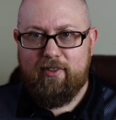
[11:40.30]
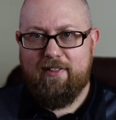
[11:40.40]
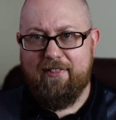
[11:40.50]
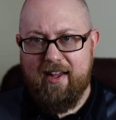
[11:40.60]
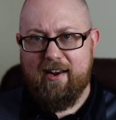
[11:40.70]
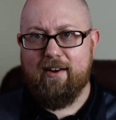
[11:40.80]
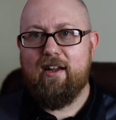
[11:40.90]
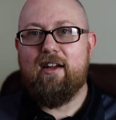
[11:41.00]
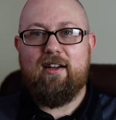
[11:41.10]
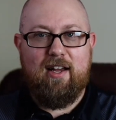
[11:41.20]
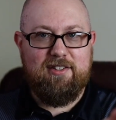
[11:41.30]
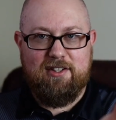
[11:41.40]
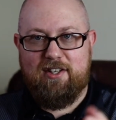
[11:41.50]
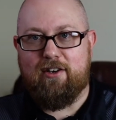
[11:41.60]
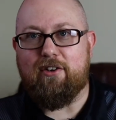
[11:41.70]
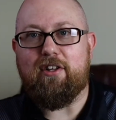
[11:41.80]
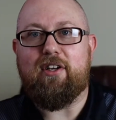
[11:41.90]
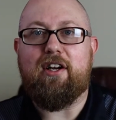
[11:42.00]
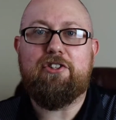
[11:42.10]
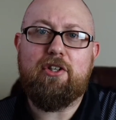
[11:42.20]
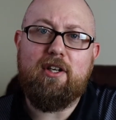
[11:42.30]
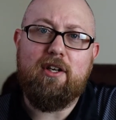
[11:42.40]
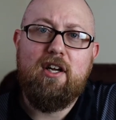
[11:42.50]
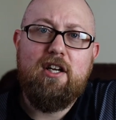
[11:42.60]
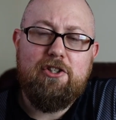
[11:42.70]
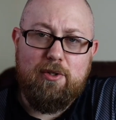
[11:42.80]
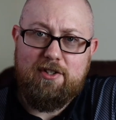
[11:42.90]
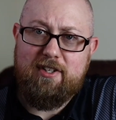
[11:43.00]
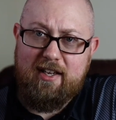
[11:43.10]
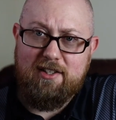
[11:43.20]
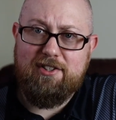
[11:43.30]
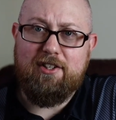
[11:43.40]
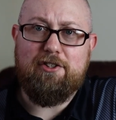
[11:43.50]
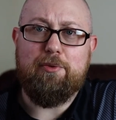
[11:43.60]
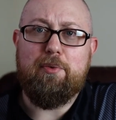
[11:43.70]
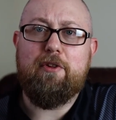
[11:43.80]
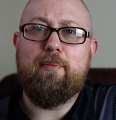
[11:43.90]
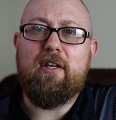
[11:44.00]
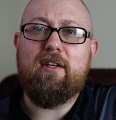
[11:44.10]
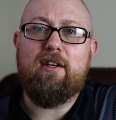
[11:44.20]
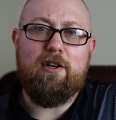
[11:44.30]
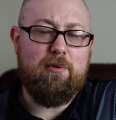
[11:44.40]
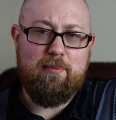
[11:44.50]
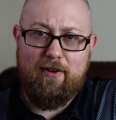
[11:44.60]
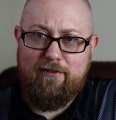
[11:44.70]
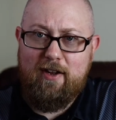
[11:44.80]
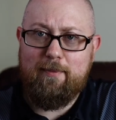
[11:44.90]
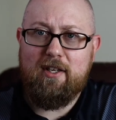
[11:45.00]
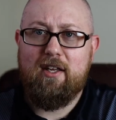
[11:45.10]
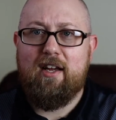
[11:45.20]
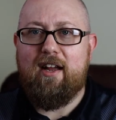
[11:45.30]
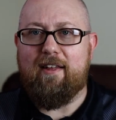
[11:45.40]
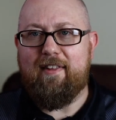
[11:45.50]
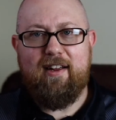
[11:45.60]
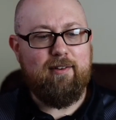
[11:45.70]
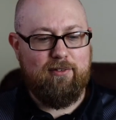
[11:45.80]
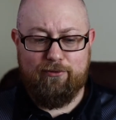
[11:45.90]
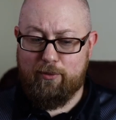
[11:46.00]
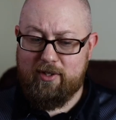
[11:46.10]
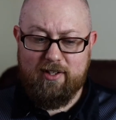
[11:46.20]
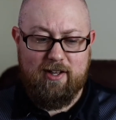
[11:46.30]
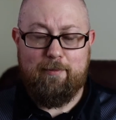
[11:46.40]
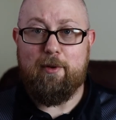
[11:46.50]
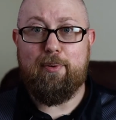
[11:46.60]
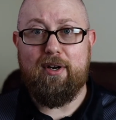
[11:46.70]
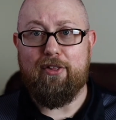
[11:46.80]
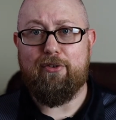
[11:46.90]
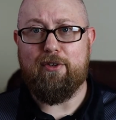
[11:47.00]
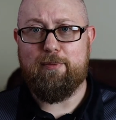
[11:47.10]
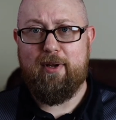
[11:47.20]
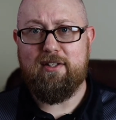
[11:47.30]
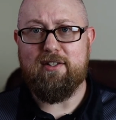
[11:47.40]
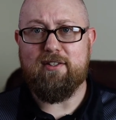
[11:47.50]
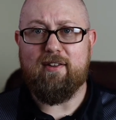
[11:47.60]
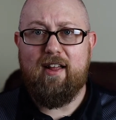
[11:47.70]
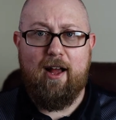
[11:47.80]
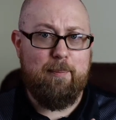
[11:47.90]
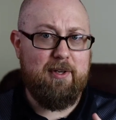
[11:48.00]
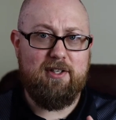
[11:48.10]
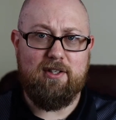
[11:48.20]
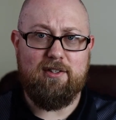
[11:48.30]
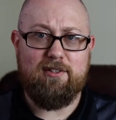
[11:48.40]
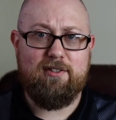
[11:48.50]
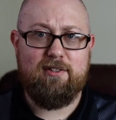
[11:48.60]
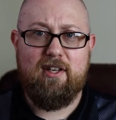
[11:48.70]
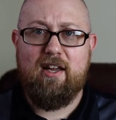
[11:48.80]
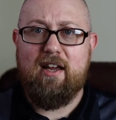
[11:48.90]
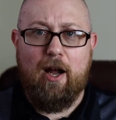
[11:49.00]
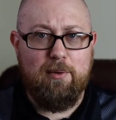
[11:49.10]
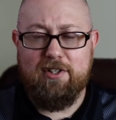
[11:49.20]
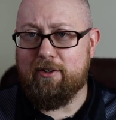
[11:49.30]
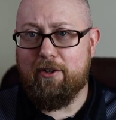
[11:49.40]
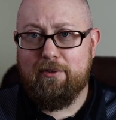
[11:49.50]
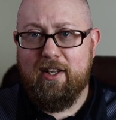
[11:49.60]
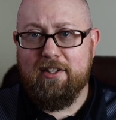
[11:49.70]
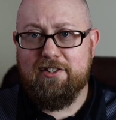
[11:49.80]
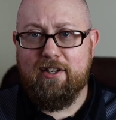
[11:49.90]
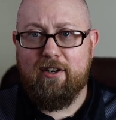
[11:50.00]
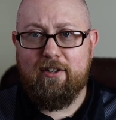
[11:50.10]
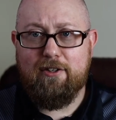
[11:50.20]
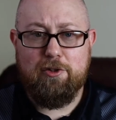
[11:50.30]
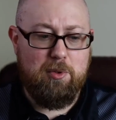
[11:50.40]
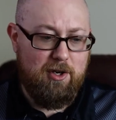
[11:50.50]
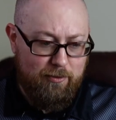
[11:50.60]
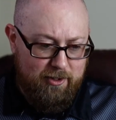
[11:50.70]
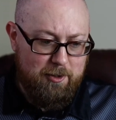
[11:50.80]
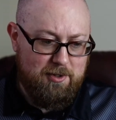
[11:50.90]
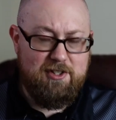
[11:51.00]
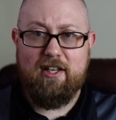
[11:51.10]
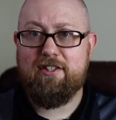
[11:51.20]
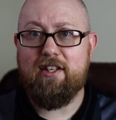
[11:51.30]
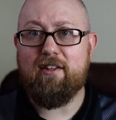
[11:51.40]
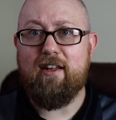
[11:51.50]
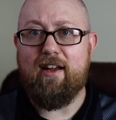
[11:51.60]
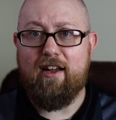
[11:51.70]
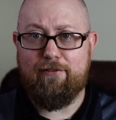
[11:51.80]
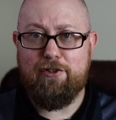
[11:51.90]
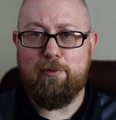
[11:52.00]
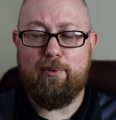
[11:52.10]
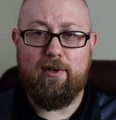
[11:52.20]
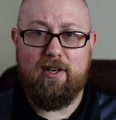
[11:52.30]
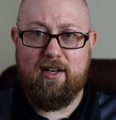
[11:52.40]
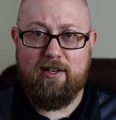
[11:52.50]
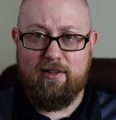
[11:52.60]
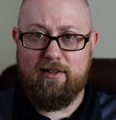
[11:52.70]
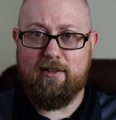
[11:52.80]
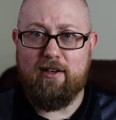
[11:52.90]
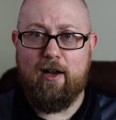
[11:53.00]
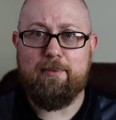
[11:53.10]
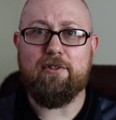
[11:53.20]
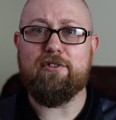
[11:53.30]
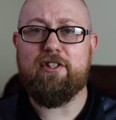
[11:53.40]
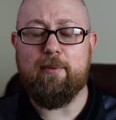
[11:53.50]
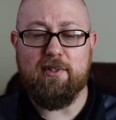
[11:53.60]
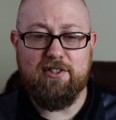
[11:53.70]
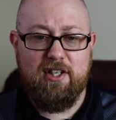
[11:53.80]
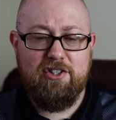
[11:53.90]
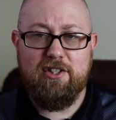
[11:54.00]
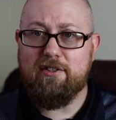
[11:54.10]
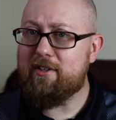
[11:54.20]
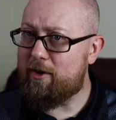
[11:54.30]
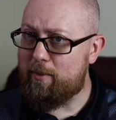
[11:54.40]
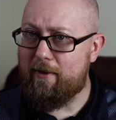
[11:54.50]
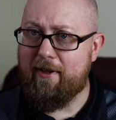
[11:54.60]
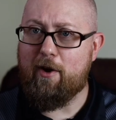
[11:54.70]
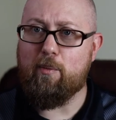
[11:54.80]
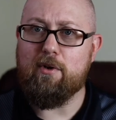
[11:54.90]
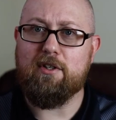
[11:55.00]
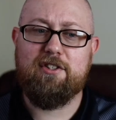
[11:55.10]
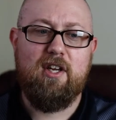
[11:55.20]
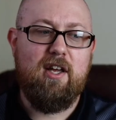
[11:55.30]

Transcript: Then, as I said earlier, I took it to a science center with me, with my family, and that really let me put it through its paces a lot because I was in low light scenarios where I really was testing that f2.8 and the optical stabilization, how well that worked.